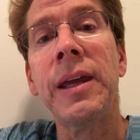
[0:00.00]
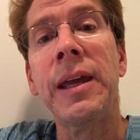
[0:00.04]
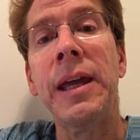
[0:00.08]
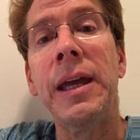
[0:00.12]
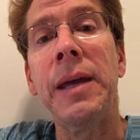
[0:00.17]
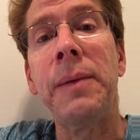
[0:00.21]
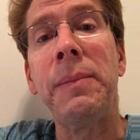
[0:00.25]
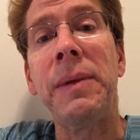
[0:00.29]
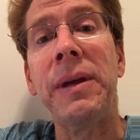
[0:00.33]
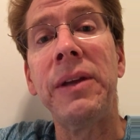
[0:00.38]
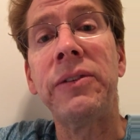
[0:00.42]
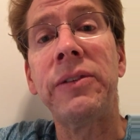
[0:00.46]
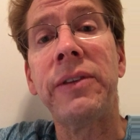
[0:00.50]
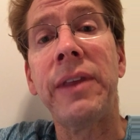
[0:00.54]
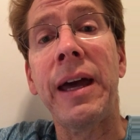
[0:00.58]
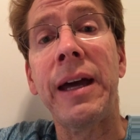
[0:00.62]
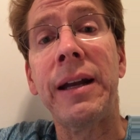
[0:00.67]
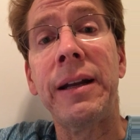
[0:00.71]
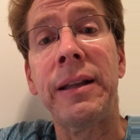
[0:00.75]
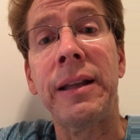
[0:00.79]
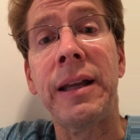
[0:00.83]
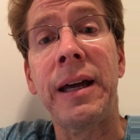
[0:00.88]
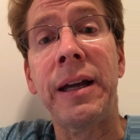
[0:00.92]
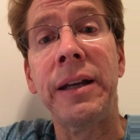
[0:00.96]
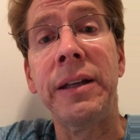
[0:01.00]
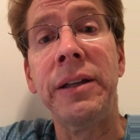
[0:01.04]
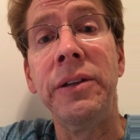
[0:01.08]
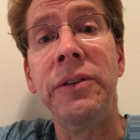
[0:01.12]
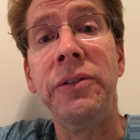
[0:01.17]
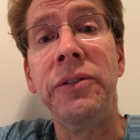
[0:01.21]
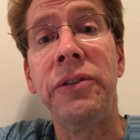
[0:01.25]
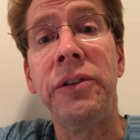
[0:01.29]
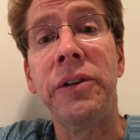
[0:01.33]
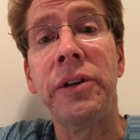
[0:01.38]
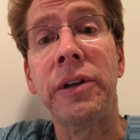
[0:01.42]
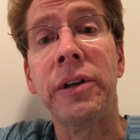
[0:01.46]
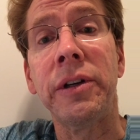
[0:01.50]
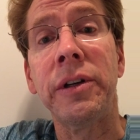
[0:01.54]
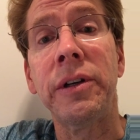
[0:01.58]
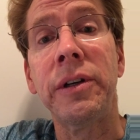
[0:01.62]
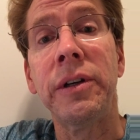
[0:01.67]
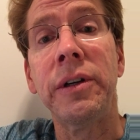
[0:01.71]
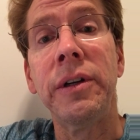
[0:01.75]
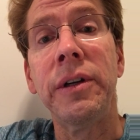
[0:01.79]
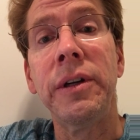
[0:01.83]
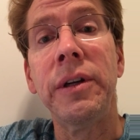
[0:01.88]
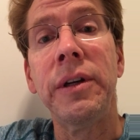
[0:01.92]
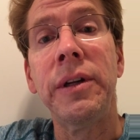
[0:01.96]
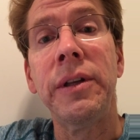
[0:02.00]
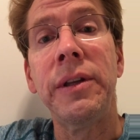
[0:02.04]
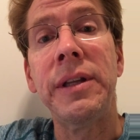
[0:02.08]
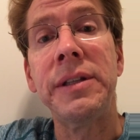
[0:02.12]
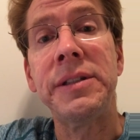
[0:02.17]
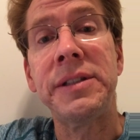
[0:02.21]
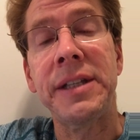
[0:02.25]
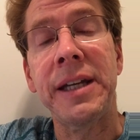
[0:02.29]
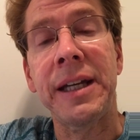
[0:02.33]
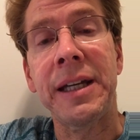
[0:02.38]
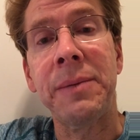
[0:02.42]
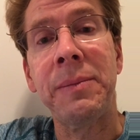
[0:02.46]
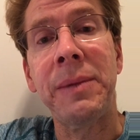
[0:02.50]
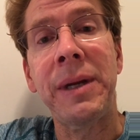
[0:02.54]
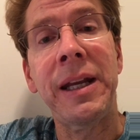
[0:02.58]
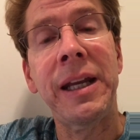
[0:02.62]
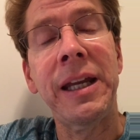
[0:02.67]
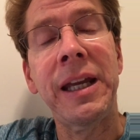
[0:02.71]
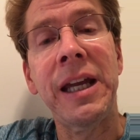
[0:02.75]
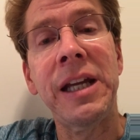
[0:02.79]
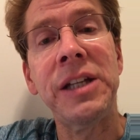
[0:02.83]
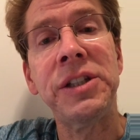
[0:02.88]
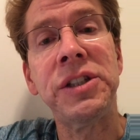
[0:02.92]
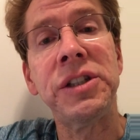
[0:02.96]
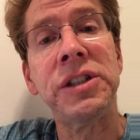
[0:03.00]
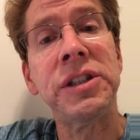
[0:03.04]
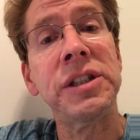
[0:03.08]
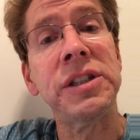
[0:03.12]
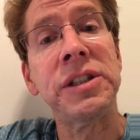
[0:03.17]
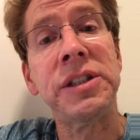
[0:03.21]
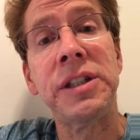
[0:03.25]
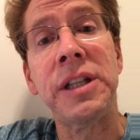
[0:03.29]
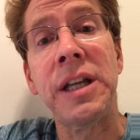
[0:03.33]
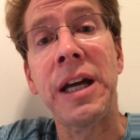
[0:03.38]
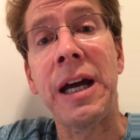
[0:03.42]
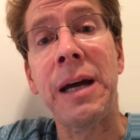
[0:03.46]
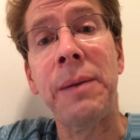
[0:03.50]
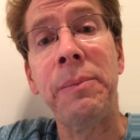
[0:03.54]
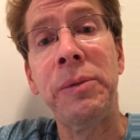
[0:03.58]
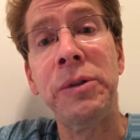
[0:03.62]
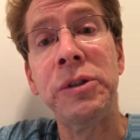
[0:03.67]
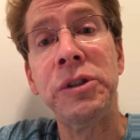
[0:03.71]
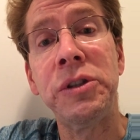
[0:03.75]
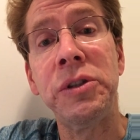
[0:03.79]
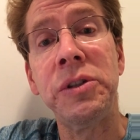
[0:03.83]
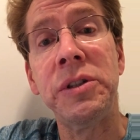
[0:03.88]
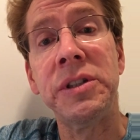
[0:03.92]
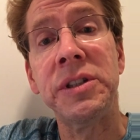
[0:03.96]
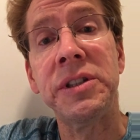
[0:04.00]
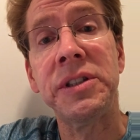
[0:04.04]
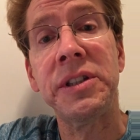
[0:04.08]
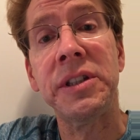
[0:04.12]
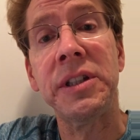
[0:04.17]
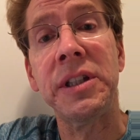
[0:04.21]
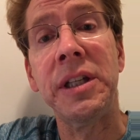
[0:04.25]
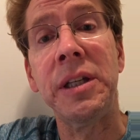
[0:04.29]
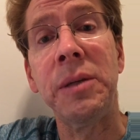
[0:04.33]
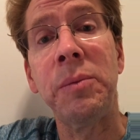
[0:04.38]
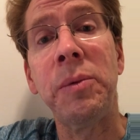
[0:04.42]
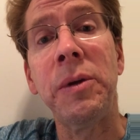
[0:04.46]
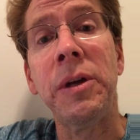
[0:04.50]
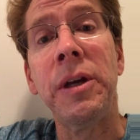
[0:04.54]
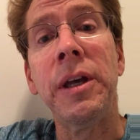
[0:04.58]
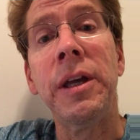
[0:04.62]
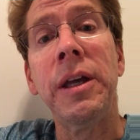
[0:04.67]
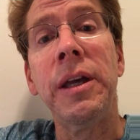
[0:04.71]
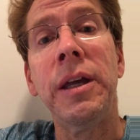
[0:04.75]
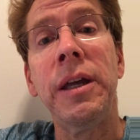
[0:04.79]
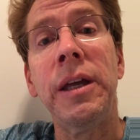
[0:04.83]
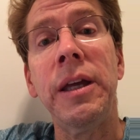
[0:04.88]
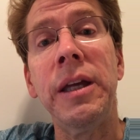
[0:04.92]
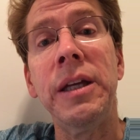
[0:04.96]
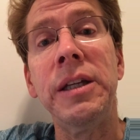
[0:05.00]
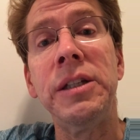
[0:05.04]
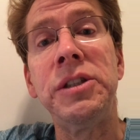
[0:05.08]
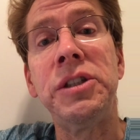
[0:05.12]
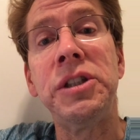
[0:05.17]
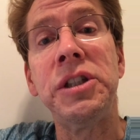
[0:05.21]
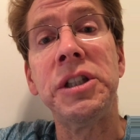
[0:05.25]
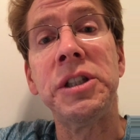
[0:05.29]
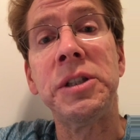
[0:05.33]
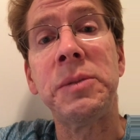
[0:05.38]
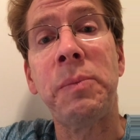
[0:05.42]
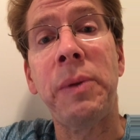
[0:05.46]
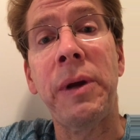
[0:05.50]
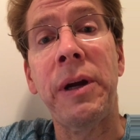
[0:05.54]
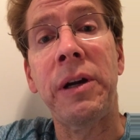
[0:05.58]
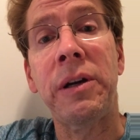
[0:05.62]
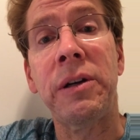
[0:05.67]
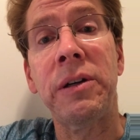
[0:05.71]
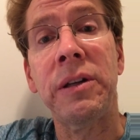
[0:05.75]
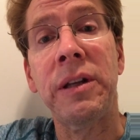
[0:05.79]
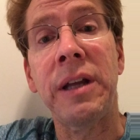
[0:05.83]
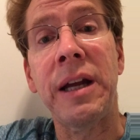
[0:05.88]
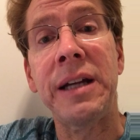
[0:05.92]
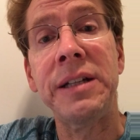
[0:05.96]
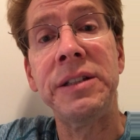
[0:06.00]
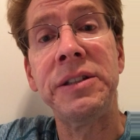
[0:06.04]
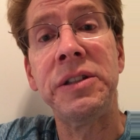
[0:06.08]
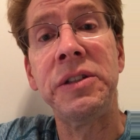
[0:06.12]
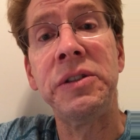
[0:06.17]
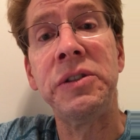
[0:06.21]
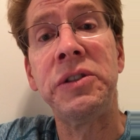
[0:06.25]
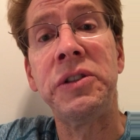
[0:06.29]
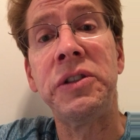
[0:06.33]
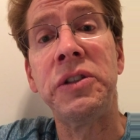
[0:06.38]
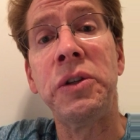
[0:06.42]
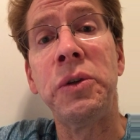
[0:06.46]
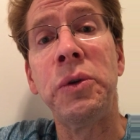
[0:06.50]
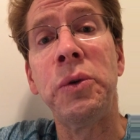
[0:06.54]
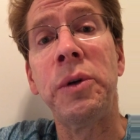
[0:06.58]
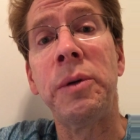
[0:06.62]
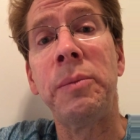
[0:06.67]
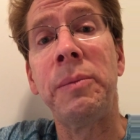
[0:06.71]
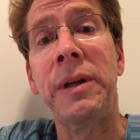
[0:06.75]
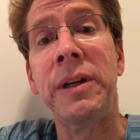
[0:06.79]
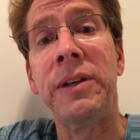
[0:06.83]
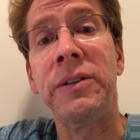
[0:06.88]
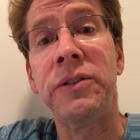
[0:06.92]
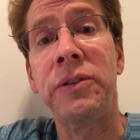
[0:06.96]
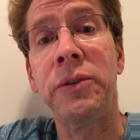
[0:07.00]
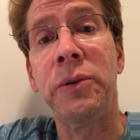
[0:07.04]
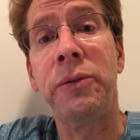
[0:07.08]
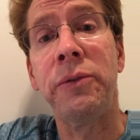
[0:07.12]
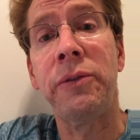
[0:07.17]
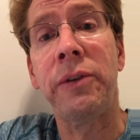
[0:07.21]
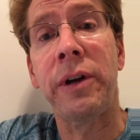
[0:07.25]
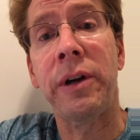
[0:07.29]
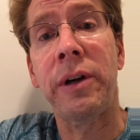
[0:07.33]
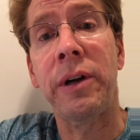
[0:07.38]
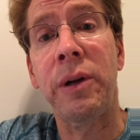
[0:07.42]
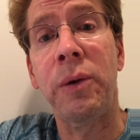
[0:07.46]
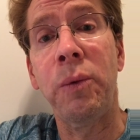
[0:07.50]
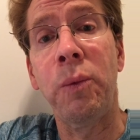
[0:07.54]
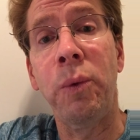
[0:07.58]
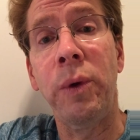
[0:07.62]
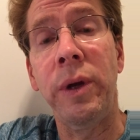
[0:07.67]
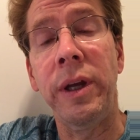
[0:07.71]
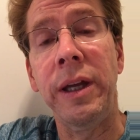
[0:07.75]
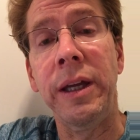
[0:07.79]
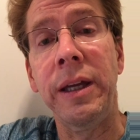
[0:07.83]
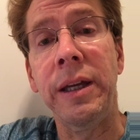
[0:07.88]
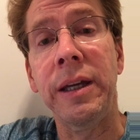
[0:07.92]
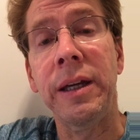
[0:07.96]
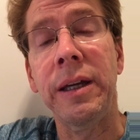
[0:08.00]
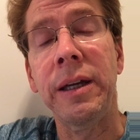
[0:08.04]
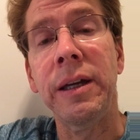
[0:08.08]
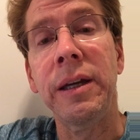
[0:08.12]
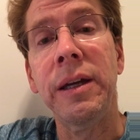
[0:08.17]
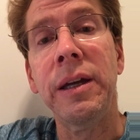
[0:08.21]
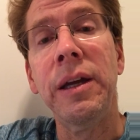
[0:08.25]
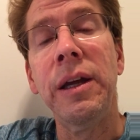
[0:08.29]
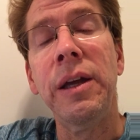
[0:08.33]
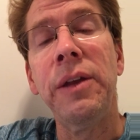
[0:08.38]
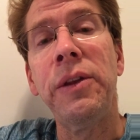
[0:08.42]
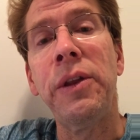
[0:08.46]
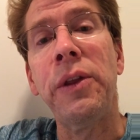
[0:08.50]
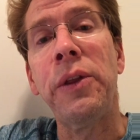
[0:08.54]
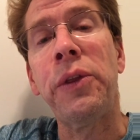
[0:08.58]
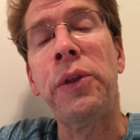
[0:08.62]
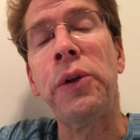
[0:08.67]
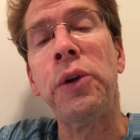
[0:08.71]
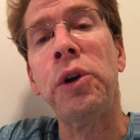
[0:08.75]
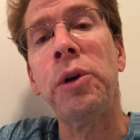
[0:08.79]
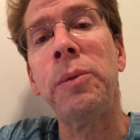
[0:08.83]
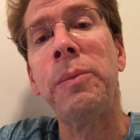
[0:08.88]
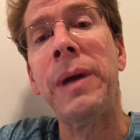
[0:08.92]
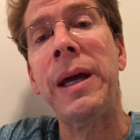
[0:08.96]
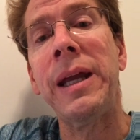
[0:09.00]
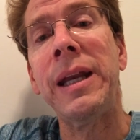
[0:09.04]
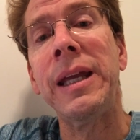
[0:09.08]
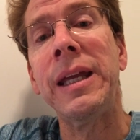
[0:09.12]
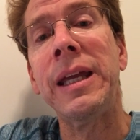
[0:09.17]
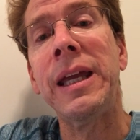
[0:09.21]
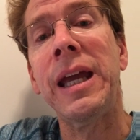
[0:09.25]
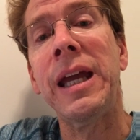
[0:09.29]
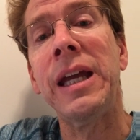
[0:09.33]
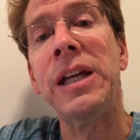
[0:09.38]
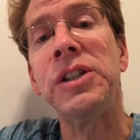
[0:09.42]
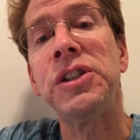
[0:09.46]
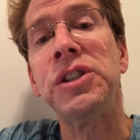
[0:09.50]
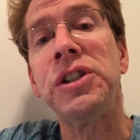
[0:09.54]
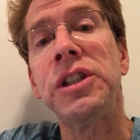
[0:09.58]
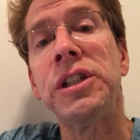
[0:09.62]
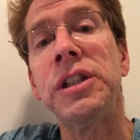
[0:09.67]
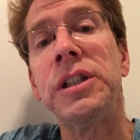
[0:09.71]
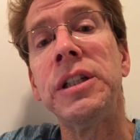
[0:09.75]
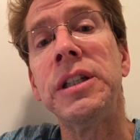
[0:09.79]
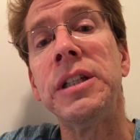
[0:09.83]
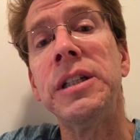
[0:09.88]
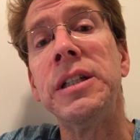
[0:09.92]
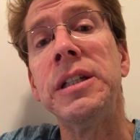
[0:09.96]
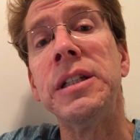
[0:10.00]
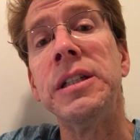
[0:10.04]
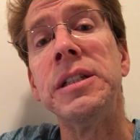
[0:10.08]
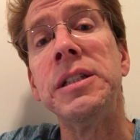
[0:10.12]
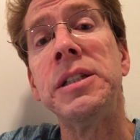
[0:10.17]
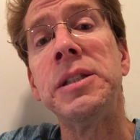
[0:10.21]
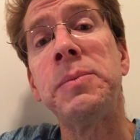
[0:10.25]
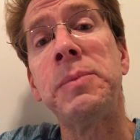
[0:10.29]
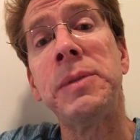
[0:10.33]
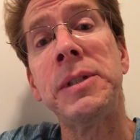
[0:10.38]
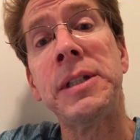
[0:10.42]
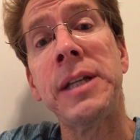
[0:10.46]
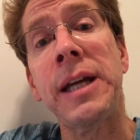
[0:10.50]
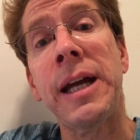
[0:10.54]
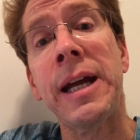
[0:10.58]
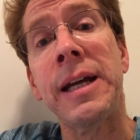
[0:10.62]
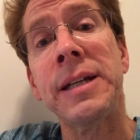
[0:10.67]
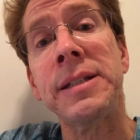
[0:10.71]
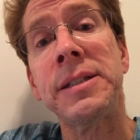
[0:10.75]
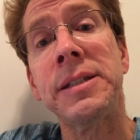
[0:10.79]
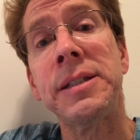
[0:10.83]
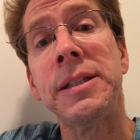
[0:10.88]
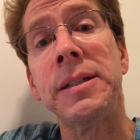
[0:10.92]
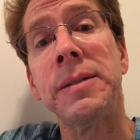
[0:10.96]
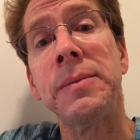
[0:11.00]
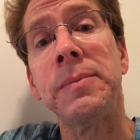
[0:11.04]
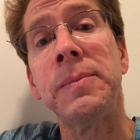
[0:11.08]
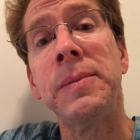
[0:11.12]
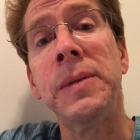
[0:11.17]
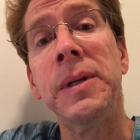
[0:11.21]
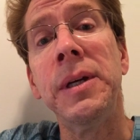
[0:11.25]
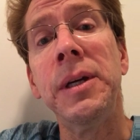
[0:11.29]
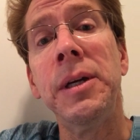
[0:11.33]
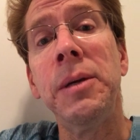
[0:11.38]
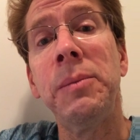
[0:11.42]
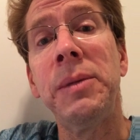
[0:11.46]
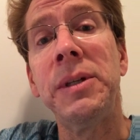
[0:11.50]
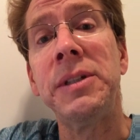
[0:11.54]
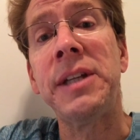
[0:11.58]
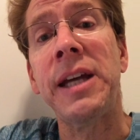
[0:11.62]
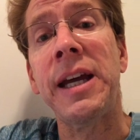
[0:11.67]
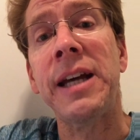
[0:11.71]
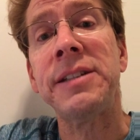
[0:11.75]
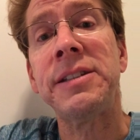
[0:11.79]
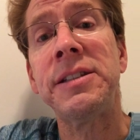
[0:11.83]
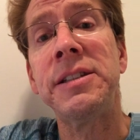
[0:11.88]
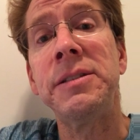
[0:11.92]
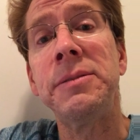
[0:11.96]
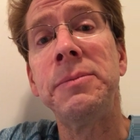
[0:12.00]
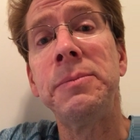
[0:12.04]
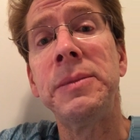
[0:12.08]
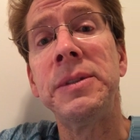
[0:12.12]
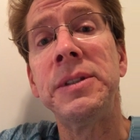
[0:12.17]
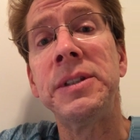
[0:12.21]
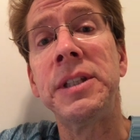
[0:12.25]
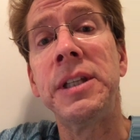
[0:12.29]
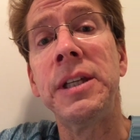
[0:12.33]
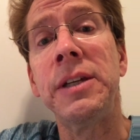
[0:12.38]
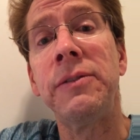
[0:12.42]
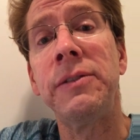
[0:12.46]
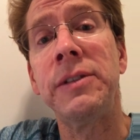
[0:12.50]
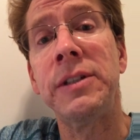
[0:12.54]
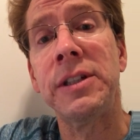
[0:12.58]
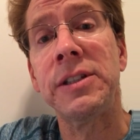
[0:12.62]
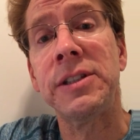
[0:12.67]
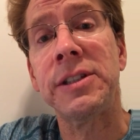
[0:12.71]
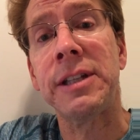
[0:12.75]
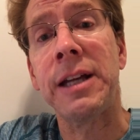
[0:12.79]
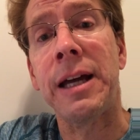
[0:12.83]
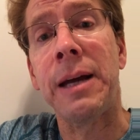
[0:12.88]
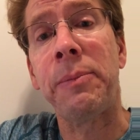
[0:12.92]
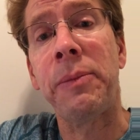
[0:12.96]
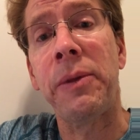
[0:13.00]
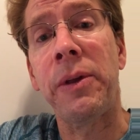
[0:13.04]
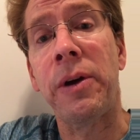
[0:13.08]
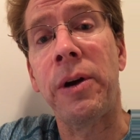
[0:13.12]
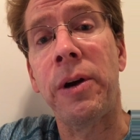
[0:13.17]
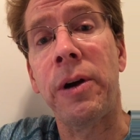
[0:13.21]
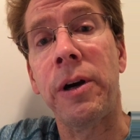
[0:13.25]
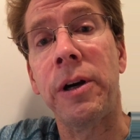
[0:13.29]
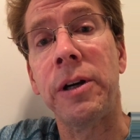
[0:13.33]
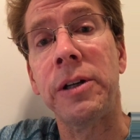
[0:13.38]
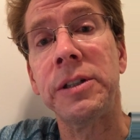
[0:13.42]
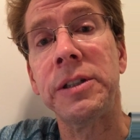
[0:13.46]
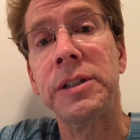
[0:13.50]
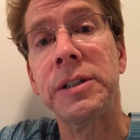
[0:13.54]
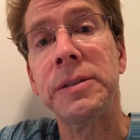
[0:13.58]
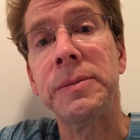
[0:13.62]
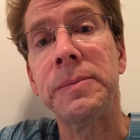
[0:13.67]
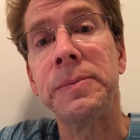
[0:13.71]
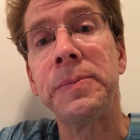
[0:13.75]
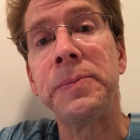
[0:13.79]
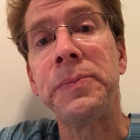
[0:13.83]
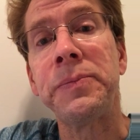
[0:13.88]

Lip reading: it makes that a lot easier. The second medication does not put you to sleep. It just paralyzes you and makes you very weak. The third medication is potassium. Potassium is given to stop the heart.